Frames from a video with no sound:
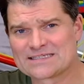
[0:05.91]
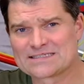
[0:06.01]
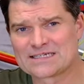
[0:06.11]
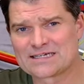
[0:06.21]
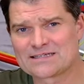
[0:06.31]

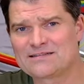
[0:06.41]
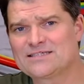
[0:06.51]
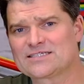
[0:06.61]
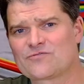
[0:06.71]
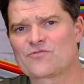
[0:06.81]
that at
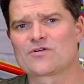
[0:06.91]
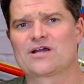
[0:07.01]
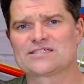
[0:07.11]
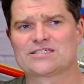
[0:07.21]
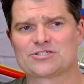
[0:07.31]
least
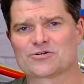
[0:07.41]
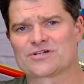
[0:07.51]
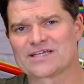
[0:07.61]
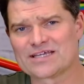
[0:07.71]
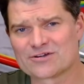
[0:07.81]
for us
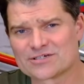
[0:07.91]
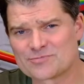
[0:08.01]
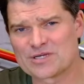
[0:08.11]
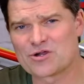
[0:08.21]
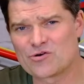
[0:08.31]
internally here has
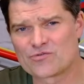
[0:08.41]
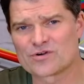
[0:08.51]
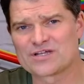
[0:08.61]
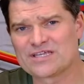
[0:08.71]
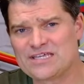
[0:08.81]
been
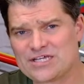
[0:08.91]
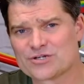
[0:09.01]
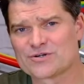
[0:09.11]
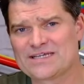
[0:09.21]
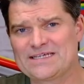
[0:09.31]
over a
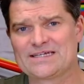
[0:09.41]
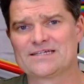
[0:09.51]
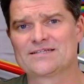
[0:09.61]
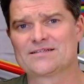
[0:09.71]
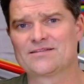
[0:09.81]
year
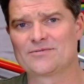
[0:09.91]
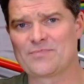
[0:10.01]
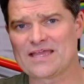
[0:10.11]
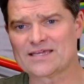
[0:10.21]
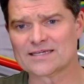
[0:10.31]
in the
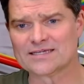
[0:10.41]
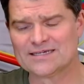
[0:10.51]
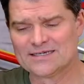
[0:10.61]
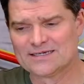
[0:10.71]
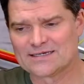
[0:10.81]
making,
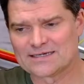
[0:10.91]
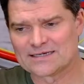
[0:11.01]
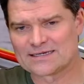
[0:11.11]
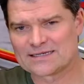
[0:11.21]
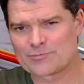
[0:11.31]

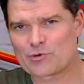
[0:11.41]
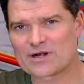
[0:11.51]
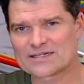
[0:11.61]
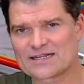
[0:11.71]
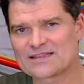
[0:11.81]
and a
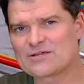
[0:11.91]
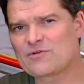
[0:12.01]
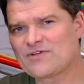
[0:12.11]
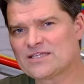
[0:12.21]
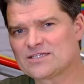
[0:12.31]
product that I think
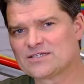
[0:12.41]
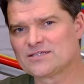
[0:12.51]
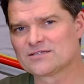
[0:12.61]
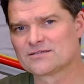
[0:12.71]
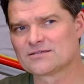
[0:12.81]
we've
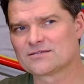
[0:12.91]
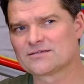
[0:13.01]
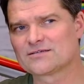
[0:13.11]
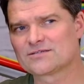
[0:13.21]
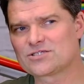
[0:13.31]
hinted
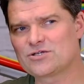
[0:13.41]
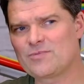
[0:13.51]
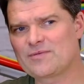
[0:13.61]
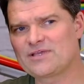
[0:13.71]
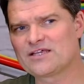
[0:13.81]
to
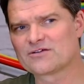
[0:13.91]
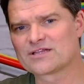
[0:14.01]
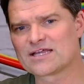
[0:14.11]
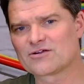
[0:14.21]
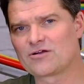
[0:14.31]
maybe here
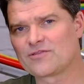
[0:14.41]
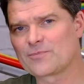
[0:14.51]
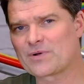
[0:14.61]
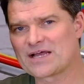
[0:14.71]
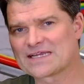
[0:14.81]
and there on
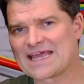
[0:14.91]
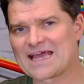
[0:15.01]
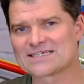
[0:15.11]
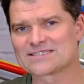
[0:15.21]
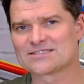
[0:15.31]
the
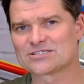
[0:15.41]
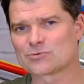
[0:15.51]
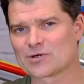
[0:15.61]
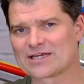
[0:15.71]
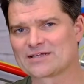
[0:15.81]
podcast, and so
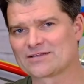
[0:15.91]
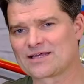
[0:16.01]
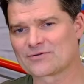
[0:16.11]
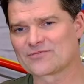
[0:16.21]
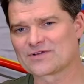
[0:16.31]
we're getting a
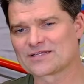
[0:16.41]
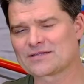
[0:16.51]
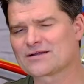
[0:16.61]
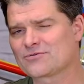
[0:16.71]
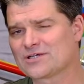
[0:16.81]
lot of
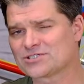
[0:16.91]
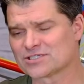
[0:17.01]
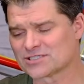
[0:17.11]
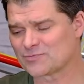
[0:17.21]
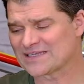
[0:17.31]

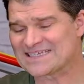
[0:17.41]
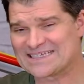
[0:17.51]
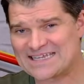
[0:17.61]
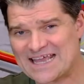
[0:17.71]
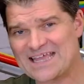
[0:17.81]
questions, but
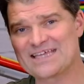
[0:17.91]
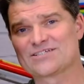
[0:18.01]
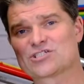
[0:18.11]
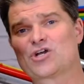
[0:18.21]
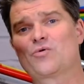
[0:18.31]
today it
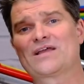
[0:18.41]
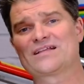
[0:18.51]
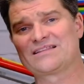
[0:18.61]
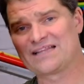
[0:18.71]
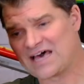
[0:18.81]
is
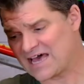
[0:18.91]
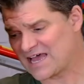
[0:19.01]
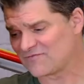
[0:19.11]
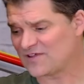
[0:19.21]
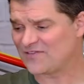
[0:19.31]
going
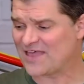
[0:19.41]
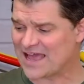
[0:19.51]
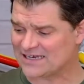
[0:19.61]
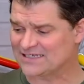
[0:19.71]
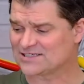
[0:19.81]
live, and
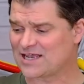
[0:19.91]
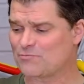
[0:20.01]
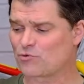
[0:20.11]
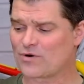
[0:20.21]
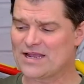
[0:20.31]
that is a
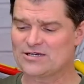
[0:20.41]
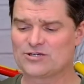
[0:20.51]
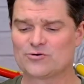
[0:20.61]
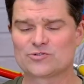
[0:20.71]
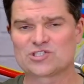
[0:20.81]
brand
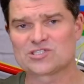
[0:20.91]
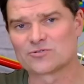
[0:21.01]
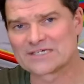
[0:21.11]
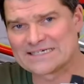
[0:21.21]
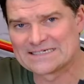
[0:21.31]
new
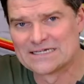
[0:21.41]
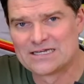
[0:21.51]
SILCA